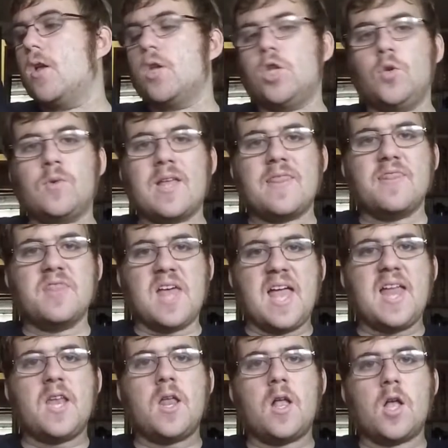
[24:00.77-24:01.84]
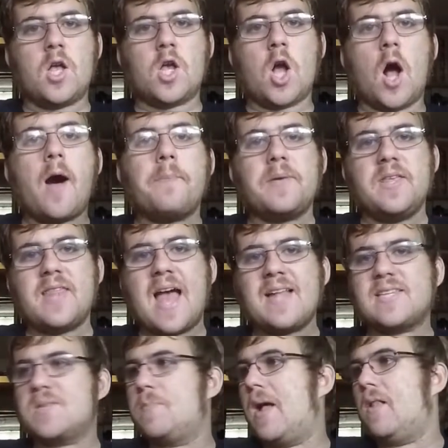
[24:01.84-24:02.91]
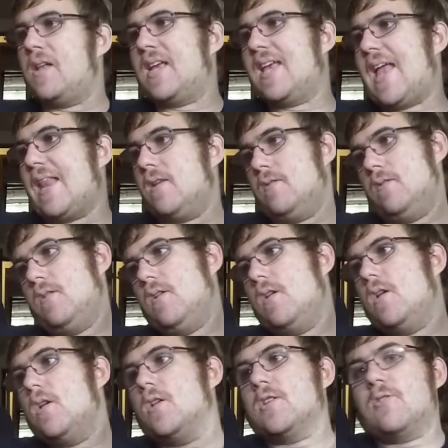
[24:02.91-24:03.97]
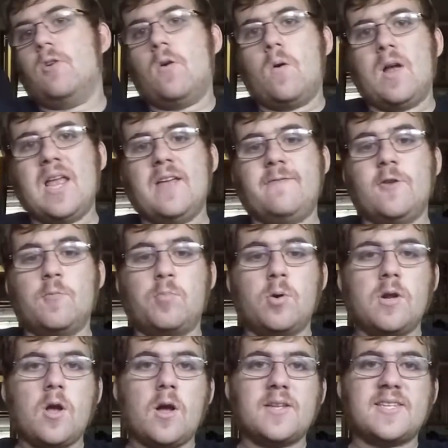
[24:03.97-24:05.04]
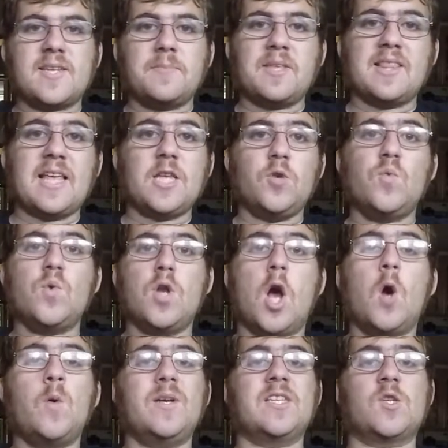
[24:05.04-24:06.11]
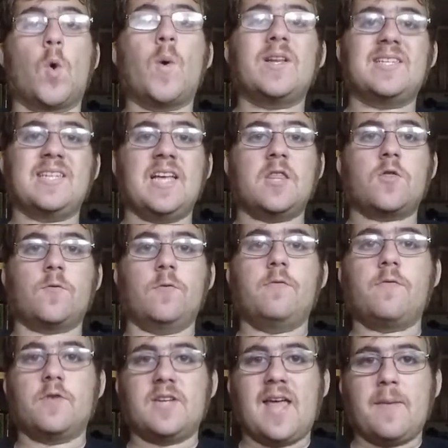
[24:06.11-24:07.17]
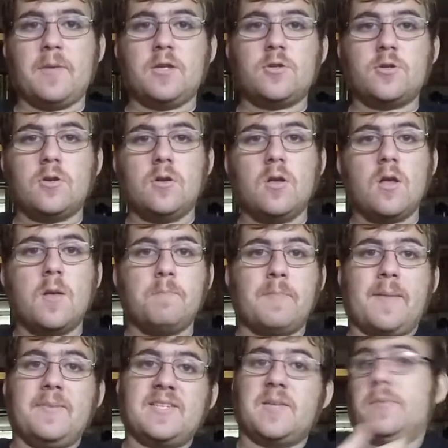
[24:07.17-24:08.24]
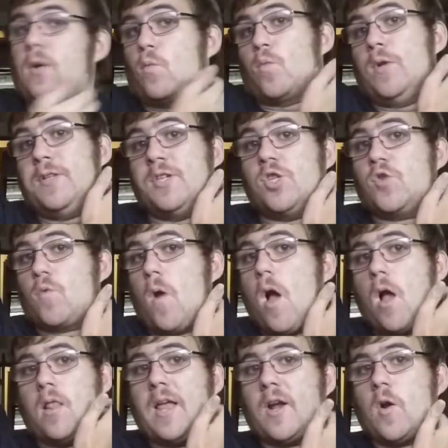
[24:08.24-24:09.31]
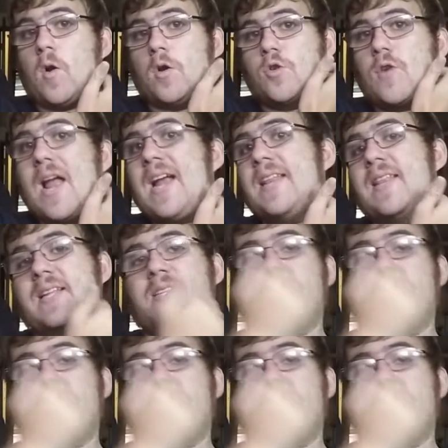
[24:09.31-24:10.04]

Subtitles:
you can then copy that spell again. So if you put it on something that you know is going to get through for damage, maybe something really strong like Erd Dragon